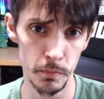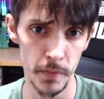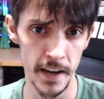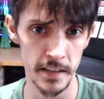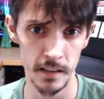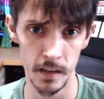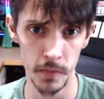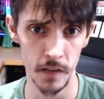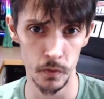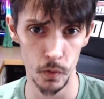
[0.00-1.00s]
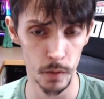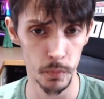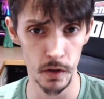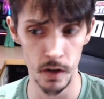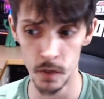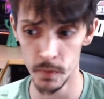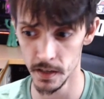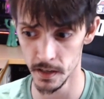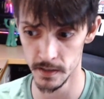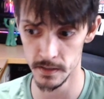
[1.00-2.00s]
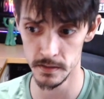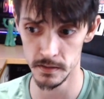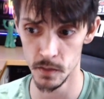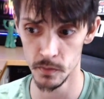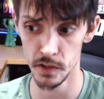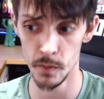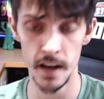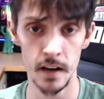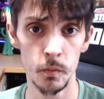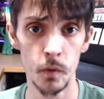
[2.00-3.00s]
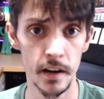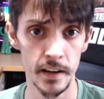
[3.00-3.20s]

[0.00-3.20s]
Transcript: paste it, above or below, because no matter what,